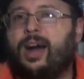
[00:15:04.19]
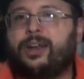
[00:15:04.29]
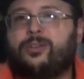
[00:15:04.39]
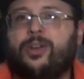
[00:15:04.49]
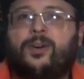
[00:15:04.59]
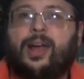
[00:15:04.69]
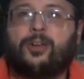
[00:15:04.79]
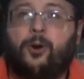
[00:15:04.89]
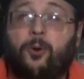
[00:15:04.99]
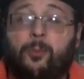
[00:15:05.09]
I don't know. I
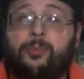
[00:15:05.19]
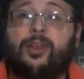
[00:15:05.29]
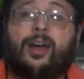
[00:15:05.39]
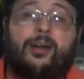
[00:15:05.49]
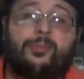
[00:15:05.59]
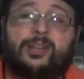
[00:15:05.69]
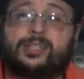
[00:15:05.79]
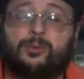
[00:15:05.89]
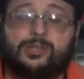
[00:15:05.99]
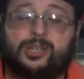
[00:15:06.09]
hope not,
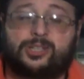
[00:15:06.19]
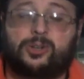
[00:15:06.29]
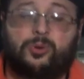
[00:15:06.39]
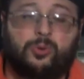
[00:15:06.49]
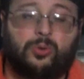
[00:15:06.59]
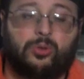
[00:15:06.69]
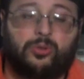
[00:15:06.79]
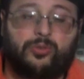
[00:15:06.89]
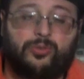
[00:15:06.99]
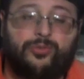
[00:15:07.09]
because that was such a cool
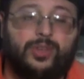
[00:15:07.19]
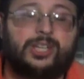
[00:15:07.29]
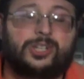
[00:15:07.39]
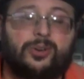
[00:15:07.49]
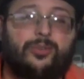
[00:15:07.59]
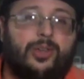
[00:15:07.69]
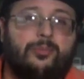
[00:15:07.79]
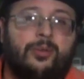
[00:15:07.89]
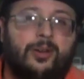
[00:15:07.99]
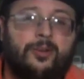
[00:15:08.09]
feature of him.